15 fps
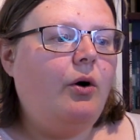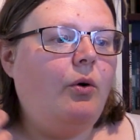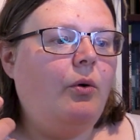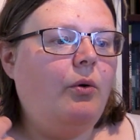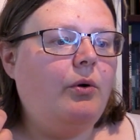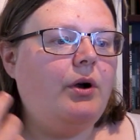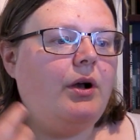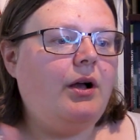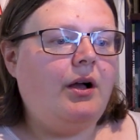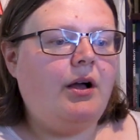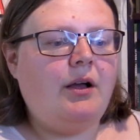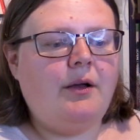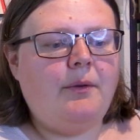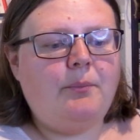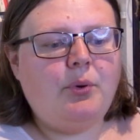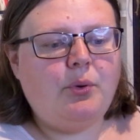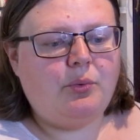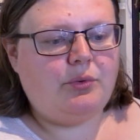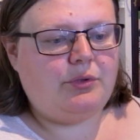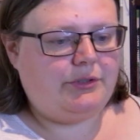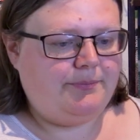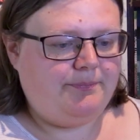or a
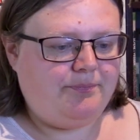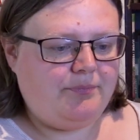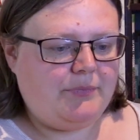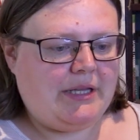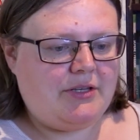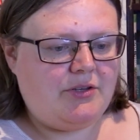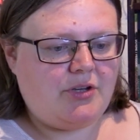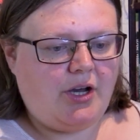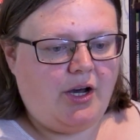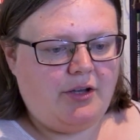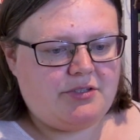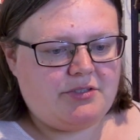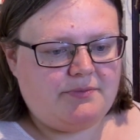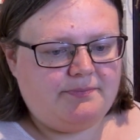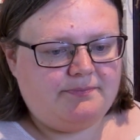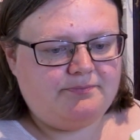pool in your garden?